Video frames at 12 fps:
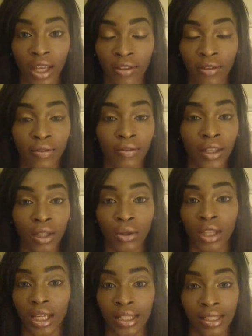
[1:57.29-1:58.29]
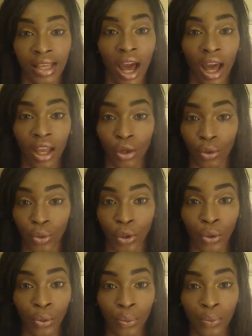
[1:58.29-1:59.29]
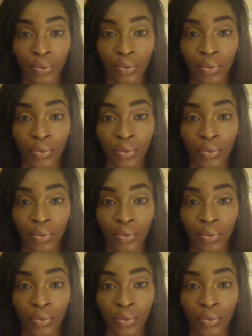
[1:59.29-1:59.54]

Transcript: it filled the entire room